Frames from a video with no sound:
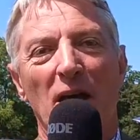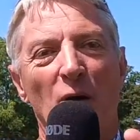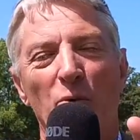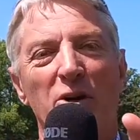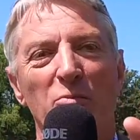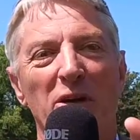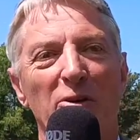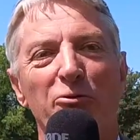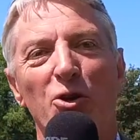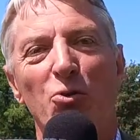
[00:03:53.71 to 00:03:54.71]
and we can be a
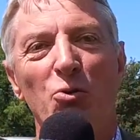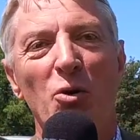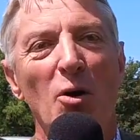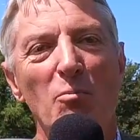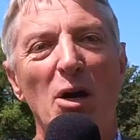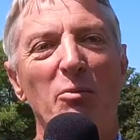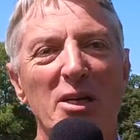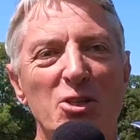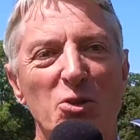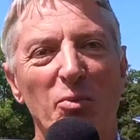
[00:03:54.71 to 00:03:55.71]
few
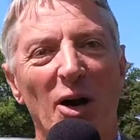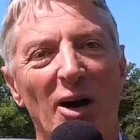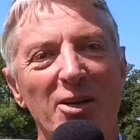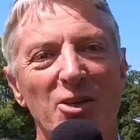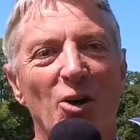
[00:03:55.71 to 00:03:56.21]
millimetres apart